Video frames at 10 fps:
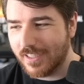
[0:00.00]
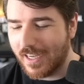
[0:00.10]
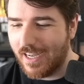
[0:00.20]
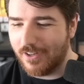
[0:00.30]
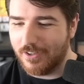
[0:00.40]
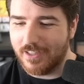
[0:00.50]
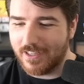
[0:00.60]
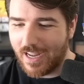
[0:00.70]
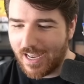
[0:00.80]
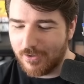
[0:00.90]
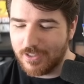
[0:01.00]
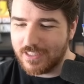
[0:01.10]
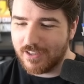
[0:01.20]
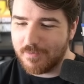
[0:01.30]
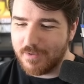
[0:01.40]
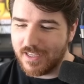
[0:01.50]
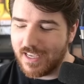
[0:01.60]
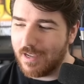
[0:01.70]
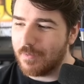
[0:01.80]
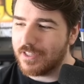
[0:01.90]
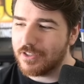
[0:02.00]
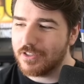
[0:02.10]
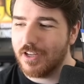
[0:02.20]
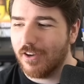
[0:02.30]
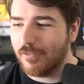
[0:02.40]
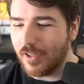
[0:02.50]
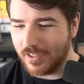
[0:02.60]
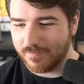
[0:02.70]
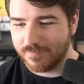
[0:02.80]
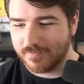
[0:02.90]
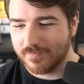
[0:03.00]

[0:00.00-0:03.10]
Like, I don't know. Like, I don't think there can be a game that's just not fun.